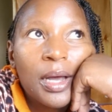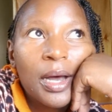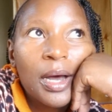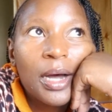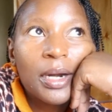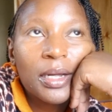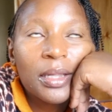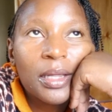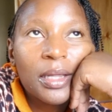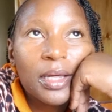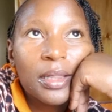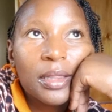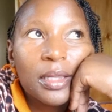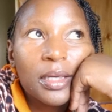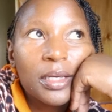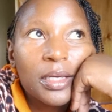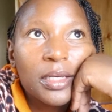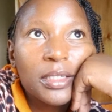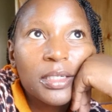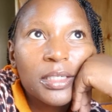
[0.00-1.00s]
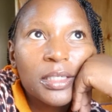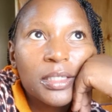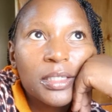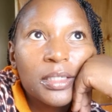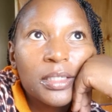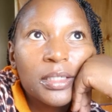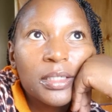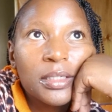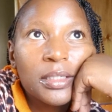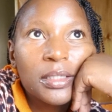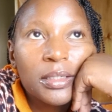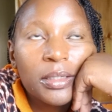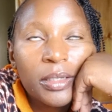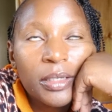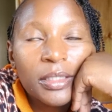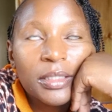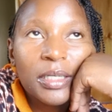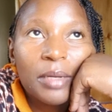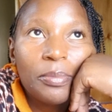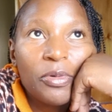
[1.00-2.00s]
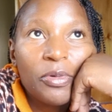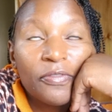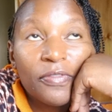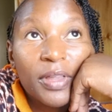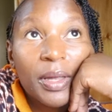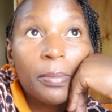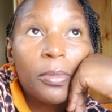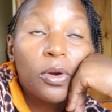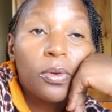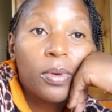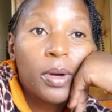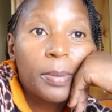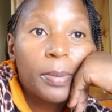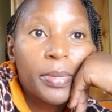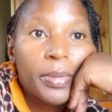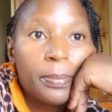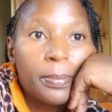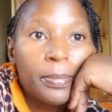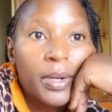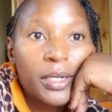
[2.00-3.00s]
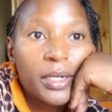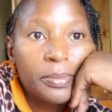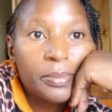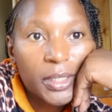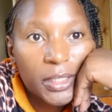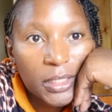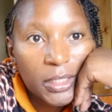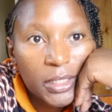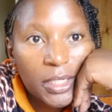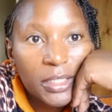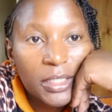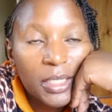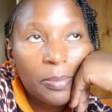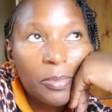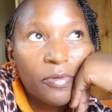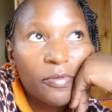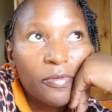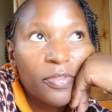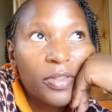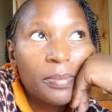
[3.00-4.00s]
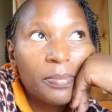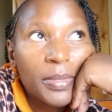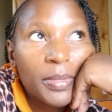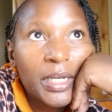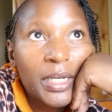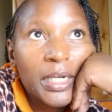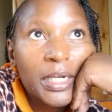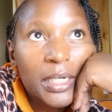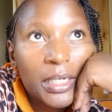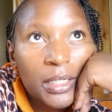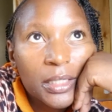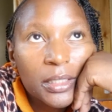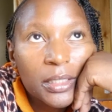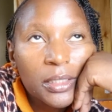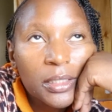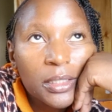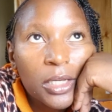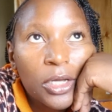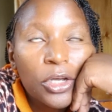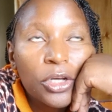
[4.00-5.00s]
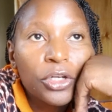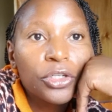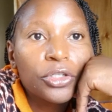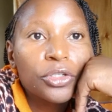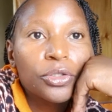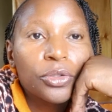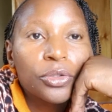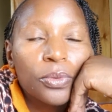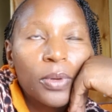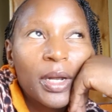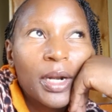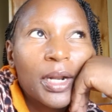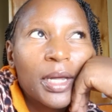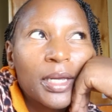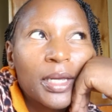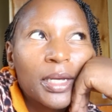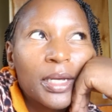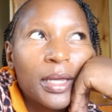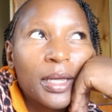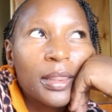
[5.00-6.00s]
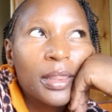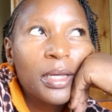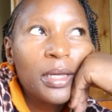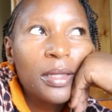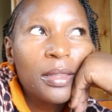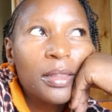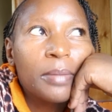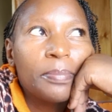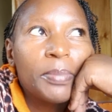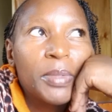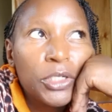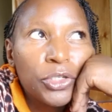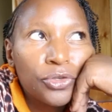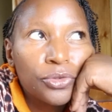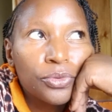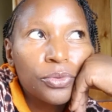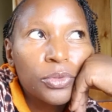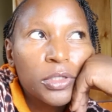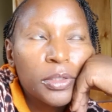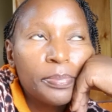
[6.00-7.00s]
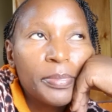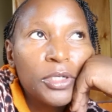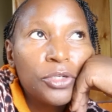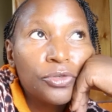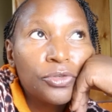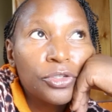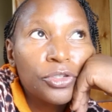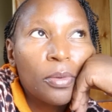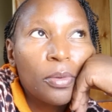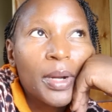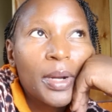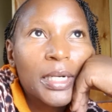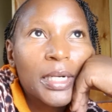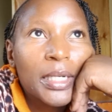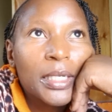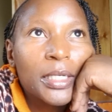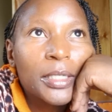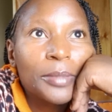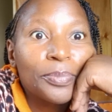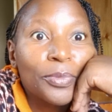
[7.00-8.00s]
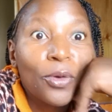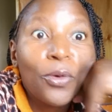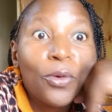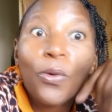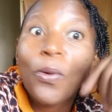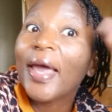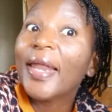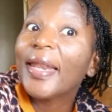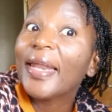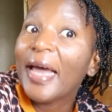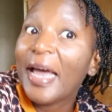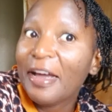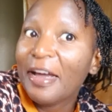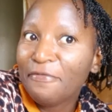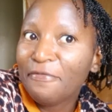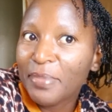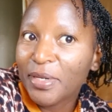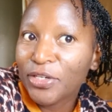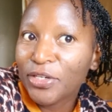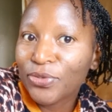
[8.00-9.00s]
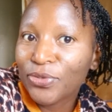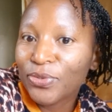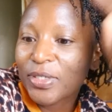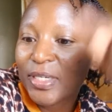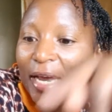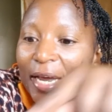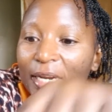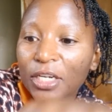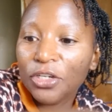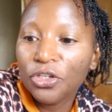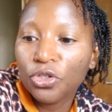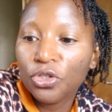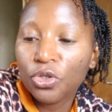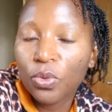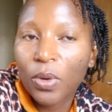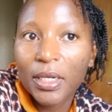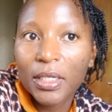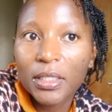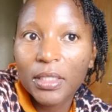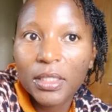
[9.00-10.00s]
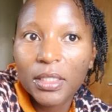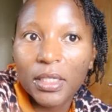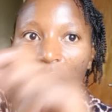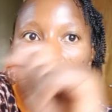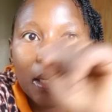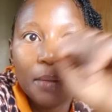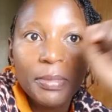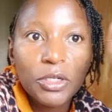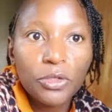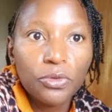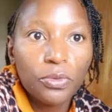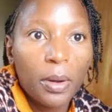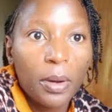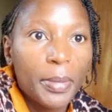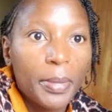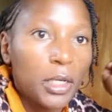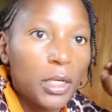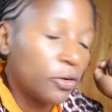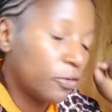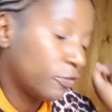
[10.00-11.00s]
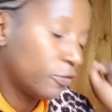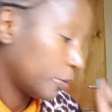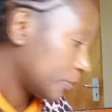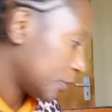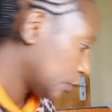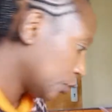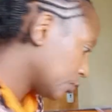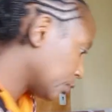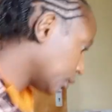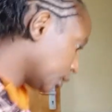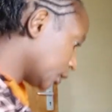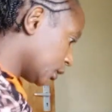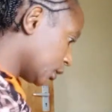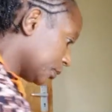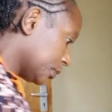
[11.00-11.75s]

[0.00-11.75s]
Another thing, some of them lower blood pressure, some of them increase. So like I think the beetroot normally, oh, and I have beetroot. I need to add it here. Let me do a peeling of beetroot.